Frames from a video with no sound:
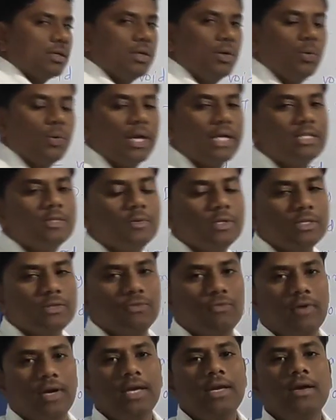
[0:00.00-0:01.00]
You can
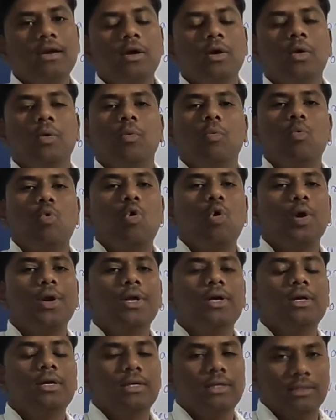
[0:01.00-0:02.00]
specify
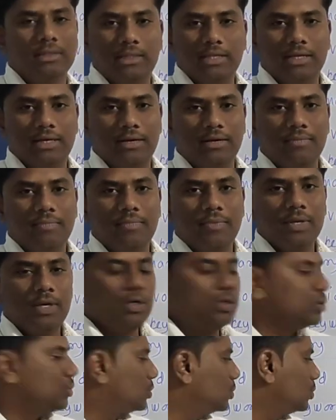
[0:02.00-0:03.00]
void there.
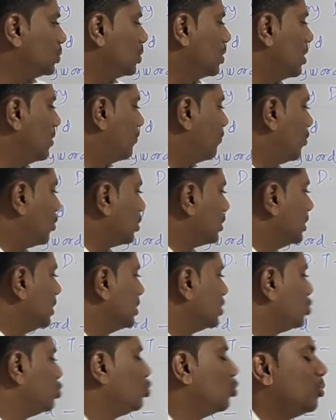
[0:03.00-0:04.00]
So for
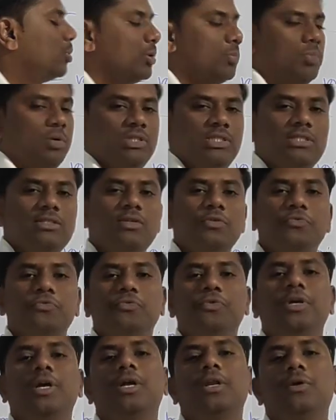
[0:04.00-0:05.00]
these two purposes
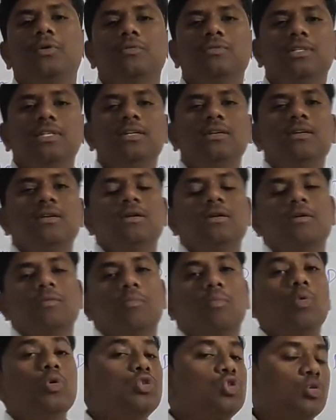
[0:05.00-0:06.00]
we are using,
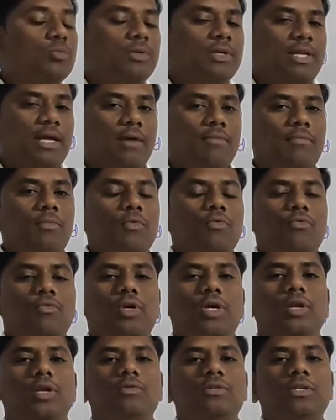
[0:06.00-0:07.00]
most of the time
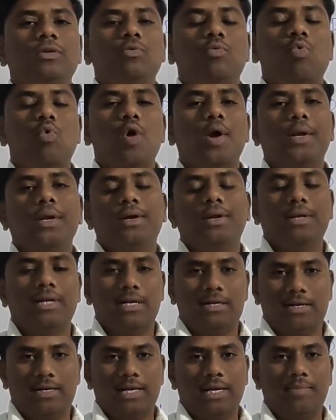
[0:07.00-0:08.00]
we are using void
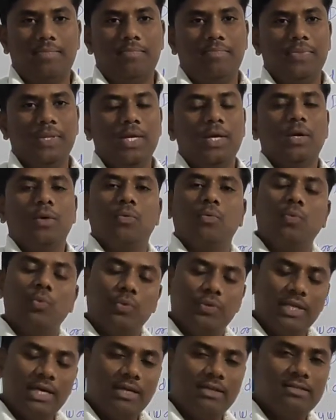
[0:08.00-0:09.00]
data type.
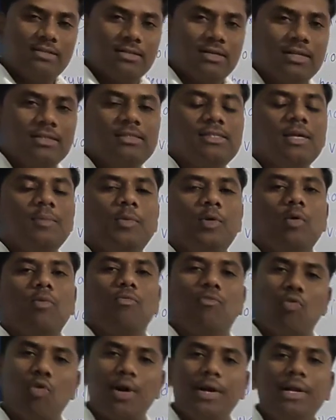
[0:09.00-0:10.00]
There is concept
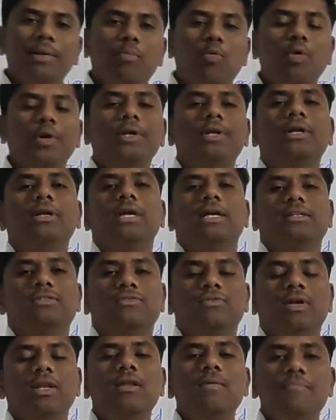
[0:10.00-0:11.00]
of void pointer
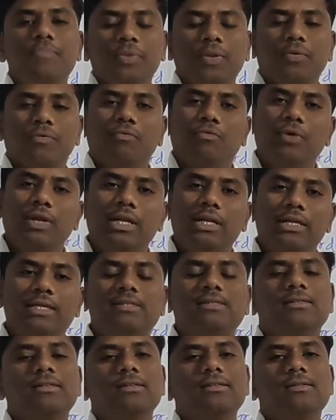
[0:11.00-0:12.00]
as well. We'll
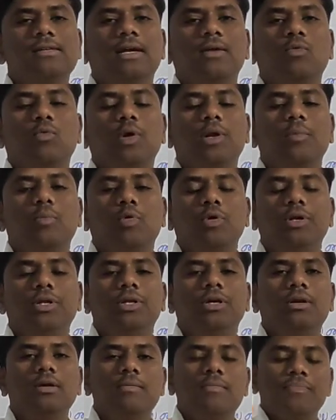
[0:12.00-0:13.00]
discuss that void
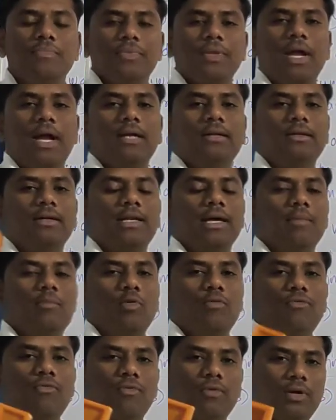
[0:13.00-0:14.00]
pointer at the
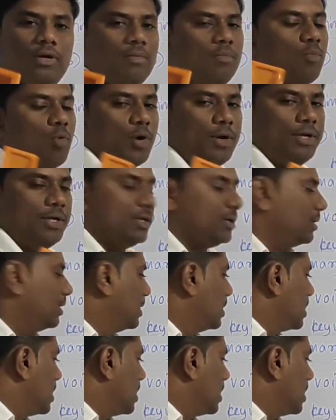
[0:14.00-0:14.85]
time of pointer.